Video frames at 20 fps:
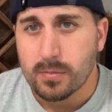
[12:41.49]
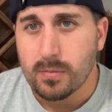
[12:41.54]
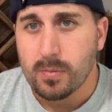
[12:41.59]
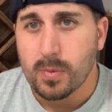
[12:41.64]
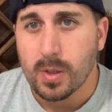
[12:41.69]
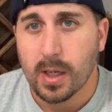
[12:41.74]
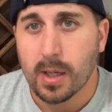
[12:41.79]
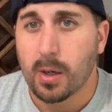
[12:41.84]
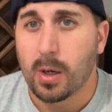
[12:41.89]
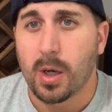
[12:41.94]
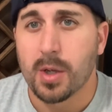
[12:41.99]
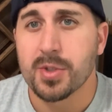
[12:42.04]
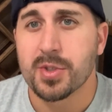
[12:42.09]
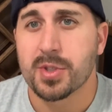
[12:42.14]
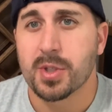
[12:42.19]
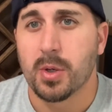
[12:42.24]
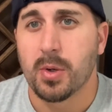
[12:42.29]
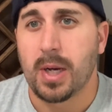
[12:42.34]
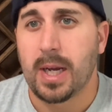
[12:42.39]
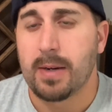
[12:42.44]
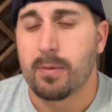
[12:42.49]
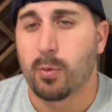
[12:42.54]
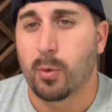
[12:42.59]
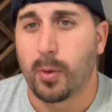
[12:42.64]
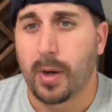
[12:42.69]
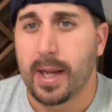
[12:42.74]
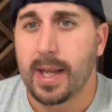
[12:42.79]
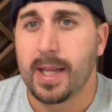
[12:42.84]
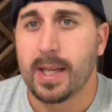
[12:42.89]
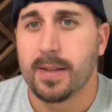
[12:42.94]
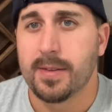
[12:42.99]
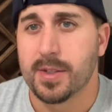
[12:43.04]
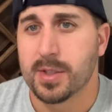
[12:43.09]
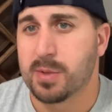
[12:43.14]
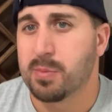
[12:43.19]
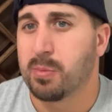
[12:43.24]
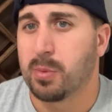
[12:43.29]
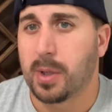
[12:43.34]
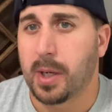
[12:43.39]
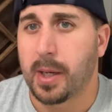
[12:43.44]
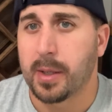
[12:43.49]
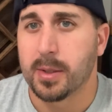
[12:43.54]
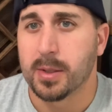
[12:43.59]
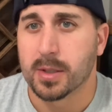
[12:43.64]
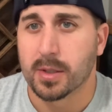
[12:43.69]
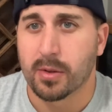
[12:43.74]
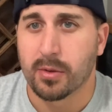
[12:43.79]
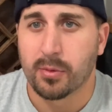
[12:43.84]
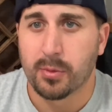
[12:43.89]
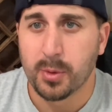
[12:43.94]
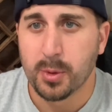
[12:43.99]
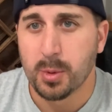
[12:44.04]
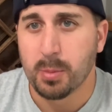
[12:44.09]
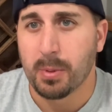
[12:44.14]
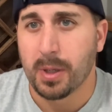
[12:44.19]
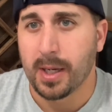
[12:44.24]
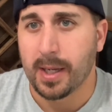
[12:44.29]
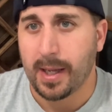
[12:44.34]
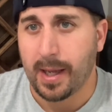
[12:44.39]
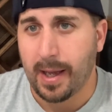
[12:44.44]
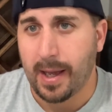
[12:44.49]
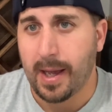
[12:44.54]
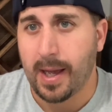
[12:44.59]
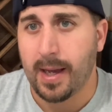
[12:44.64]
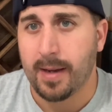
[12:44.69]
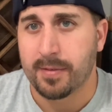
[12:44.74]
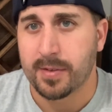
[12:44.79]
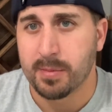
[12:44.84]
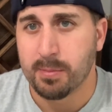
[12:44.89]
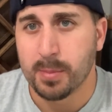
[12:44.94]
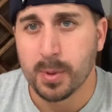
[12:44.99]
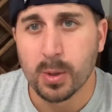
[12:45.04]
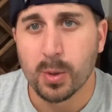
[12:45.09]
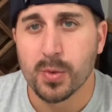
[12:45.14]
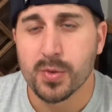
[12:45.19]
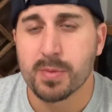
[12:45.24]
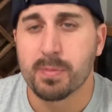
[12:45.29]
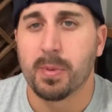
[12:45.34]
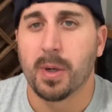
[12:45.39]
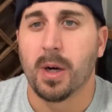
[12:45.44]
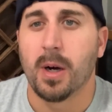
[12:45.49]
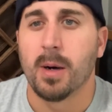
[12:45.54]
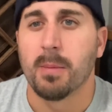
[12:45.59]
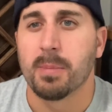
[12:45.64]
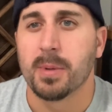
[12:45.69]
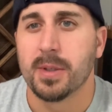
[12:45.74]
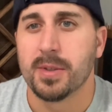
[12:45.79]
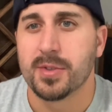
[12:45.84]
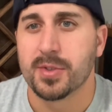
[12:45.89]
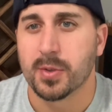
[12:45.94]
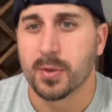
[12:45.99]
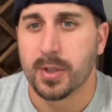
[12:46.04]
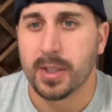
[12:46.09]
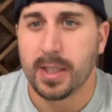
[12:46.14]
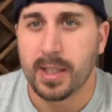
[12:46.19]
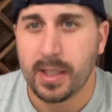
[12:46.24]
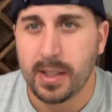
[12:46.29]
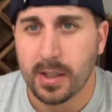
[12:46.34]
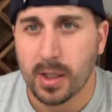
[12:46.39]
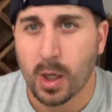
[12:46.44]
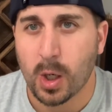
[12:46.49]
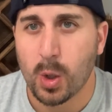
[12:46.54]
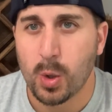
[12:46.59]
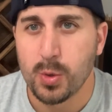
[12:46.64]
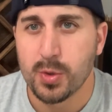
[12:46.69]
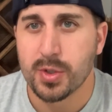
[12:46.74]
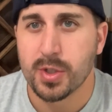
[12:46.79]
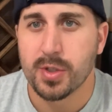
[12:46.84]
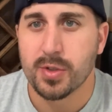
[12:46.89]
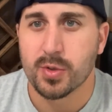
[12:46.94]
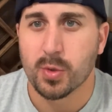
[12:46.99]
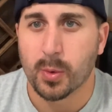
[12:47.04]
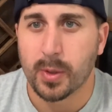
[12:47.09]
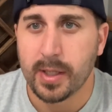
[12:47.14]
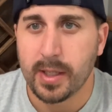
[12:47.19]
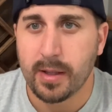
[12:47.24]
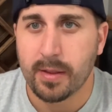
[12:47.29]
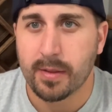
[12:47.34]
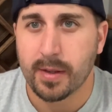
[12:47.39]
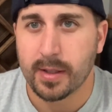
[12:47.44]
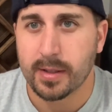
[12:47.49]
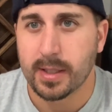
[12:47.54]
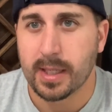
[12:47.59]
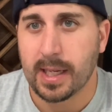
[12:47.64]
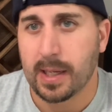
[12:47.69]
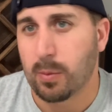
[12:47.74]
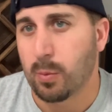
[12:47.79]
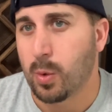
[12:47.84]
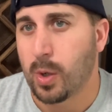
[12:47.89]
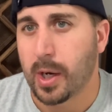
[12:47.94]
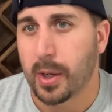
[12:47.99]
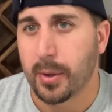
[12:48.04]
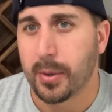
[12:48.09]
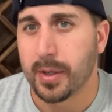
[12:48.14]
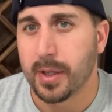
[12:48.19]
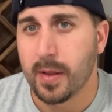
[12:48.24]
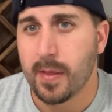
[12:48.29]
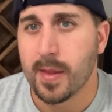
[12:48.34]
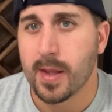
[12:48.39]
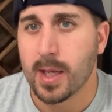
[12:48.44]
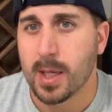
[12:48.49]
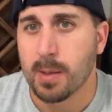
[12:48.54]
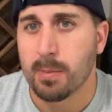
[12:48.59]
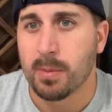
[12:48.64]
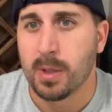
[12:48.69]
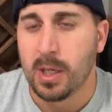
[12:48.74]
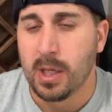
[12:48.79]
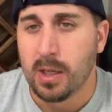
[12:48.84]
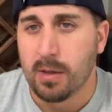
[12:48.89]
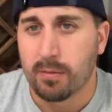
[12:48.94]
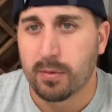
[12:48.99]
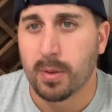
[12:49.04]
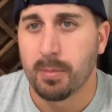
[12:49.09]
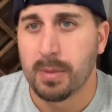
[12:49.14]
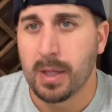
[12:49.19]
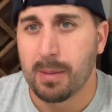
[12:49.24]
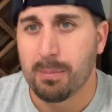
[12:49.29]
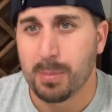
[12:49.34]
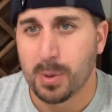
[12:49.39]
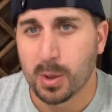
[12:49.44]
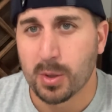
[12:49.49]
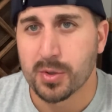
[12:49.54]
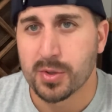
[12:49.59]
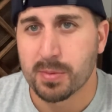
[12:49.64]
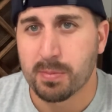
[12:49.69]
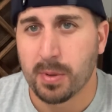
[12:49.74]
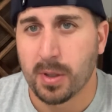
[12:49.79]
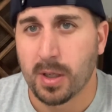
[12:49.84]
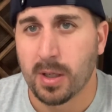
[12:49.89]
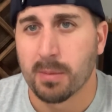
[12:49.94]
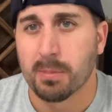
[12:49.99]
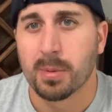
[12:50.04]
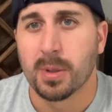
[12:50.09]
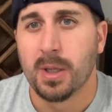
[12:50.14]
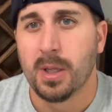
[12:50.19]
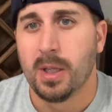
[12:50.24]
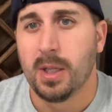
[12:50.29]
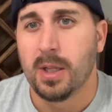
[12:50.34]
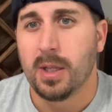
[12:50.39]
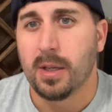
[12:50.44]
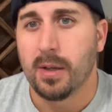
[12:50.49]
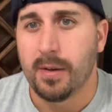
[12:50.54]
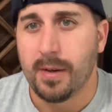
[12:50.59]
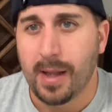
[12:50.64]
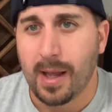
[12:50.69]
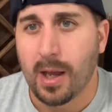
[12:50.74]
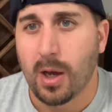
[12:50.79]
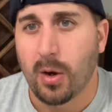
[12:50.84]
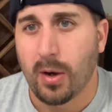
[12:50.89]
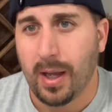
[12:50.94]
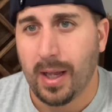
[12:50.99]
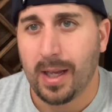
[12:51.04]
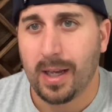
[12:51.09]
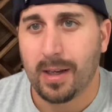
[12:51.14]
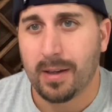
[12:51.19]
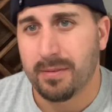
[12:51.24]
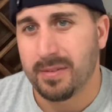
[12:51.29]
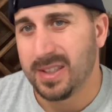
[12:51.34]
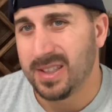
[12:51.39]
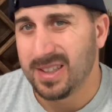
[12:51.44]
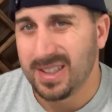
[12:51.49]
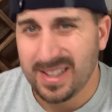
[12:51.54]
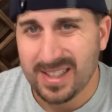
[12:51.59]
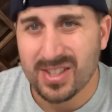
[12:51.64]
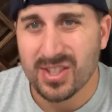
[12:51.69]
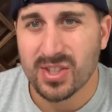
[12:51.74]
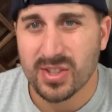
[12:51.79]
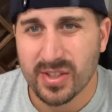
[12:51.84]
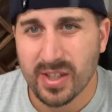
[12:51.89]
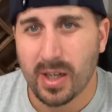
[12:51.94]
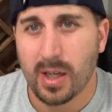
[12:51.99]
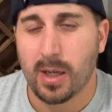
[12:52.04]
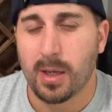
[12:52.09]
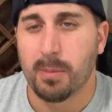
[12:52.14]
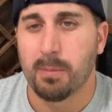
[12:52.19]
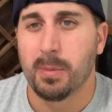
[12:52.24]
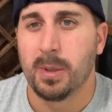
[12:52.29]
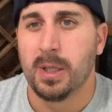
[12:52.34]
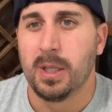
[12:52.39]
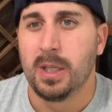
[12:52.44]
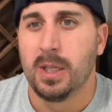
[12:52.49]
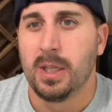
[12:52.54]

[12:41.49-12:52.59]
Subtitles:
And also I've ran this product through my aft bilge pump so that any hoses or anything that had water in them from that bilge pump now have at least some